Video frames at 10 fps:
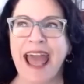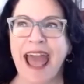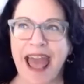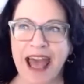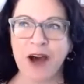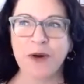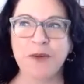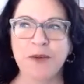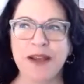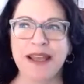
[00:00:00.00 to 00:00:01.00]
Definitely. How
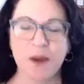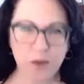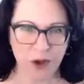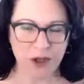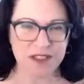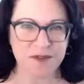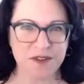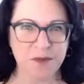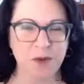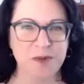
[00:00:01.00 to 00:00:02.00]
it works for
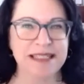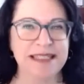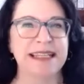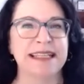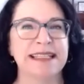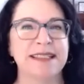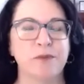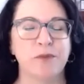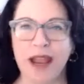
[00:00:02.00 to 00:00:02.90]
small business, mm-hmm.